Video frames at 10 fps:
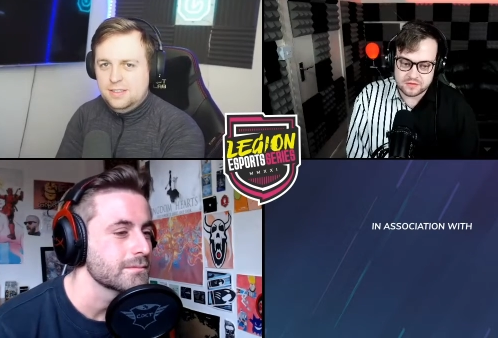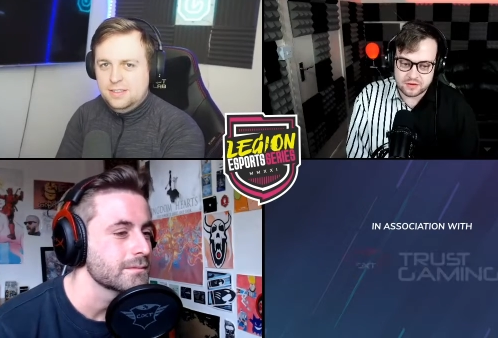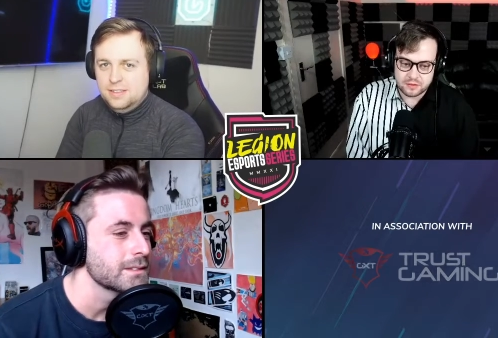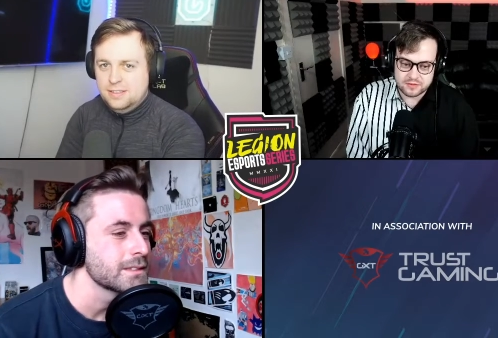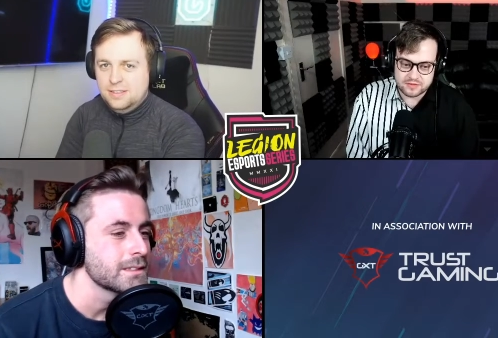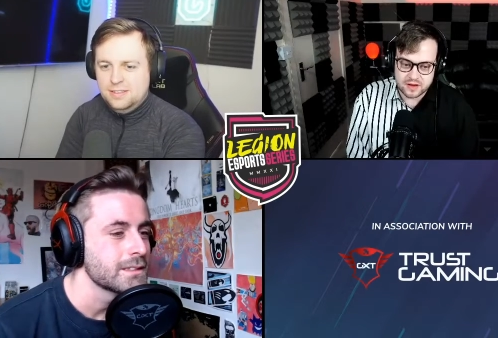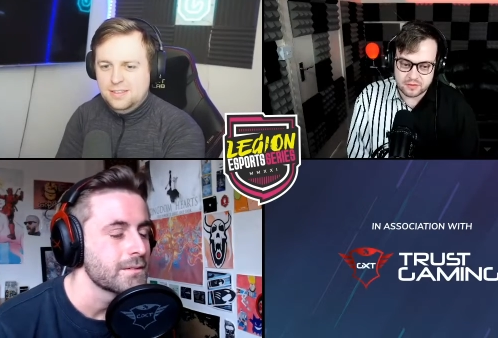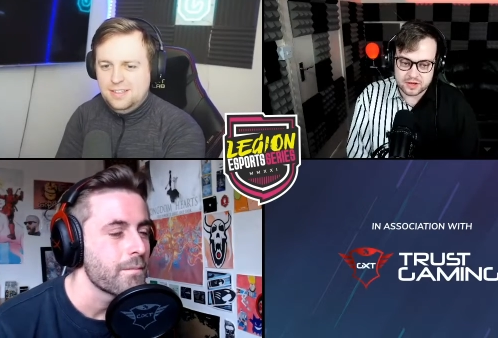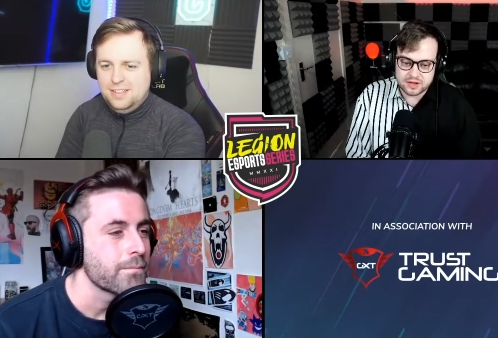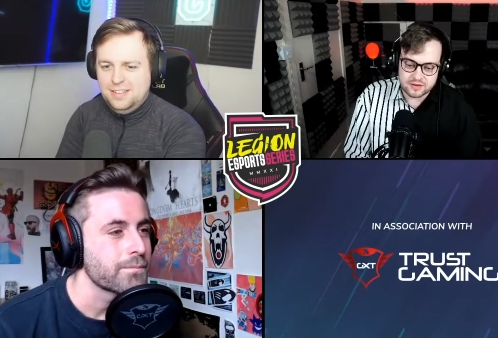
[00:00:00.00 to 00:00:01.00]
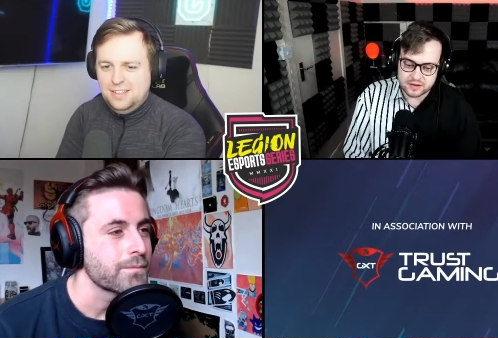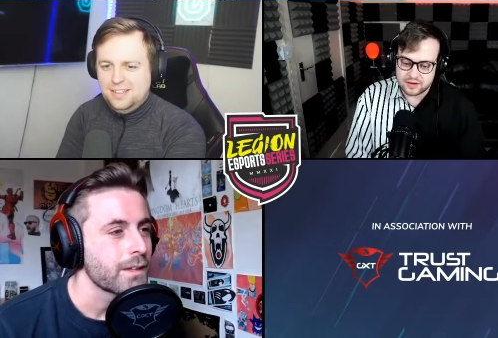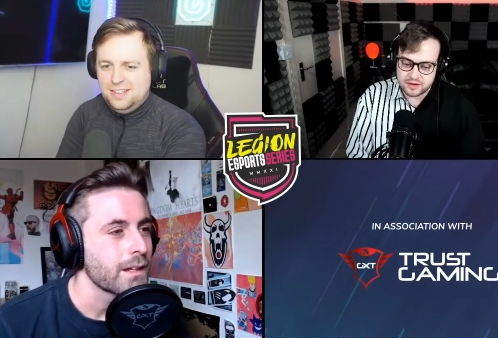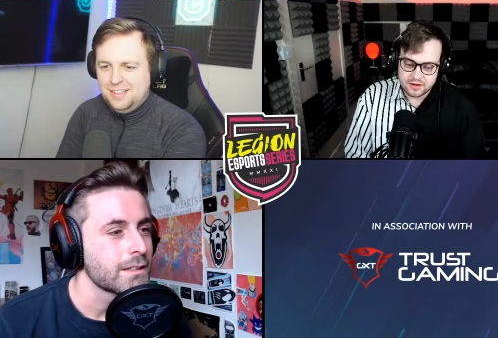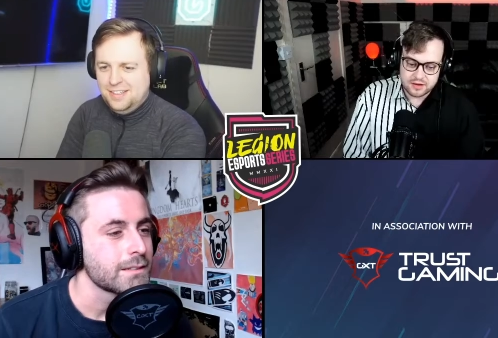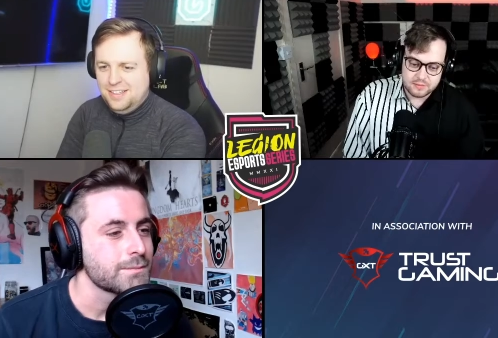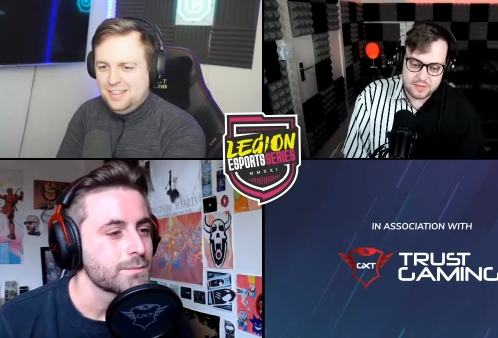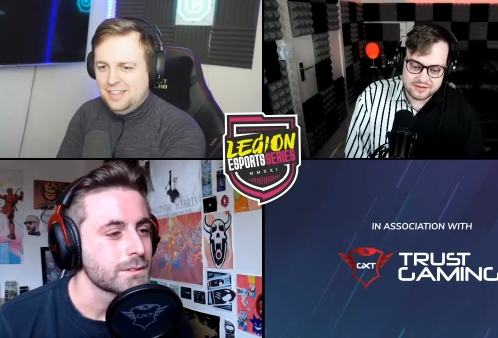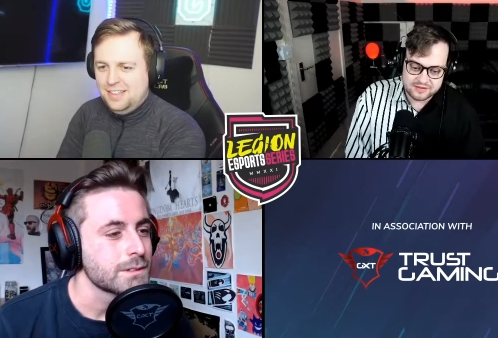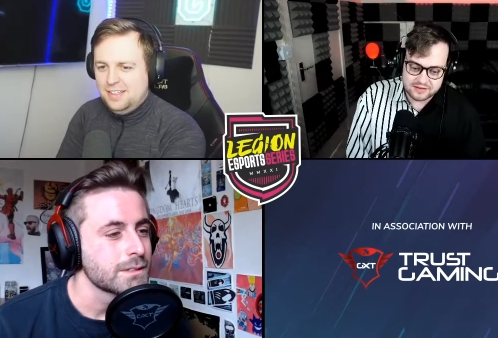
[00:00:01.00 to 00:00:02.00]
Speaker 1: so I was like, "We need to,
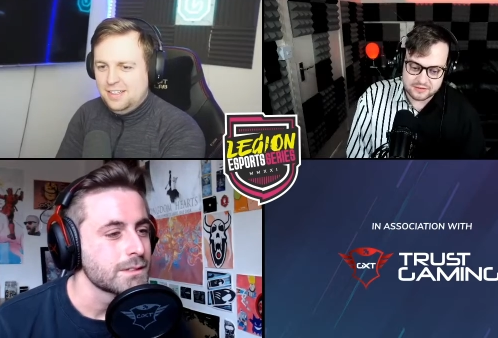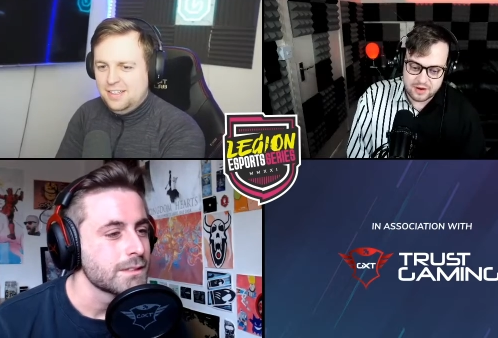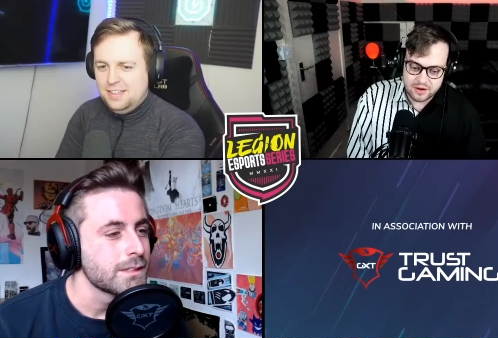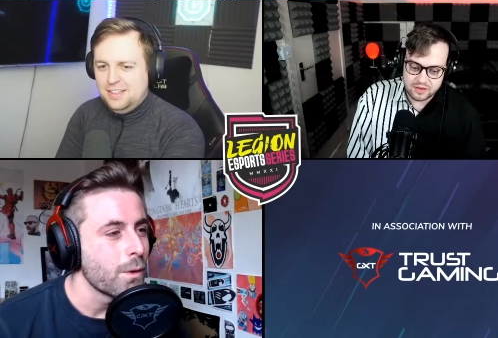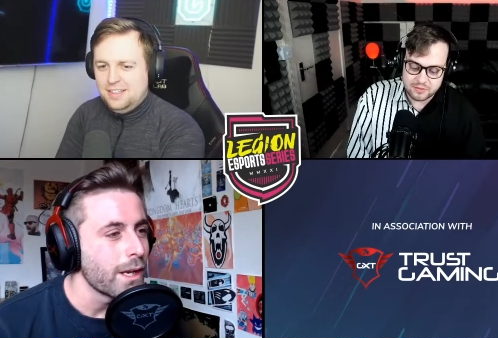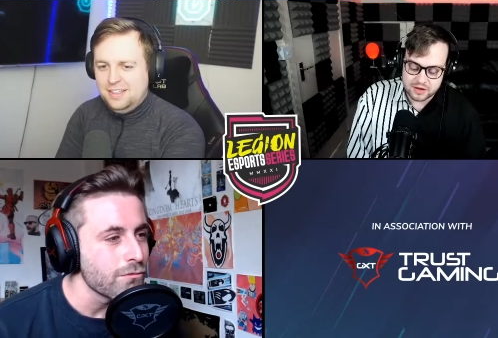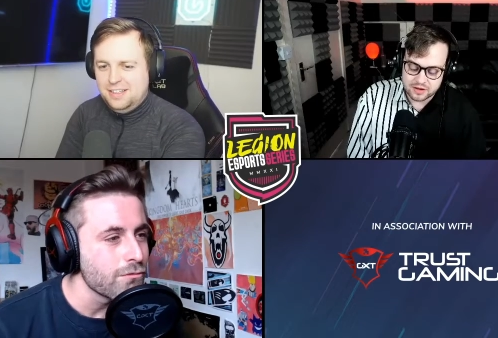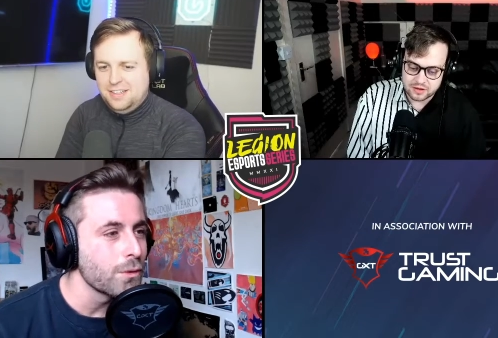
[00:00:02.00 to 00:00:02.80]
mess this around a well, bit.